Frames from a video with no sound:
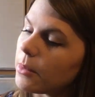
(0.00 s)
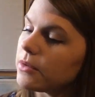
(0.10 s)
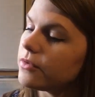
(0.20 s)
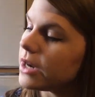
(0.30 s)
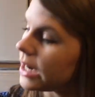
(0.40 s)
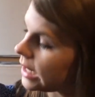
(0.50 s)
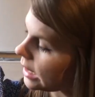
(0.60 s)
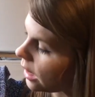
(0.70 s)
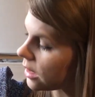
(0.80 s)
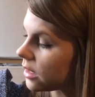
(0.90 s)
But I
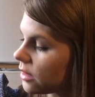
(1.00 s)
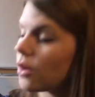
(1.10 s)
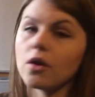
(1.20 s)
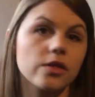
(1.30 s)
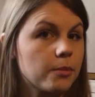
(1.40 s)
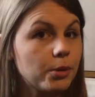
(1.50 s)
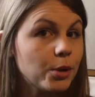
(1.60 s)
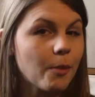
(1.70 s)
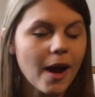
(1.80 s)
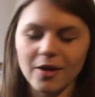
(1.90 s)
really like the
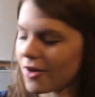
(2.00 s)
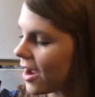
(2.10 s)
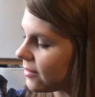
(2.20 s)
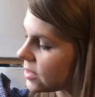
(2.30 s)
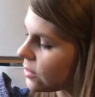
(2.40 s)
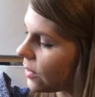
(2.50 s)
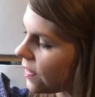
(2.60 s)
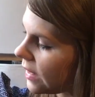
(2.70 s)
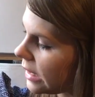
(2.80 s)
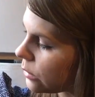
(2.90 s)
blue background
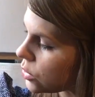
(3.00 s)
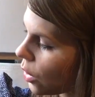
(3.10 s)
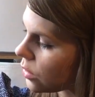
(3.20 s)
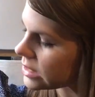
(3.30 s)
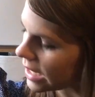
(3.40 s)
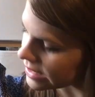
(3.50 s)
with the little dots,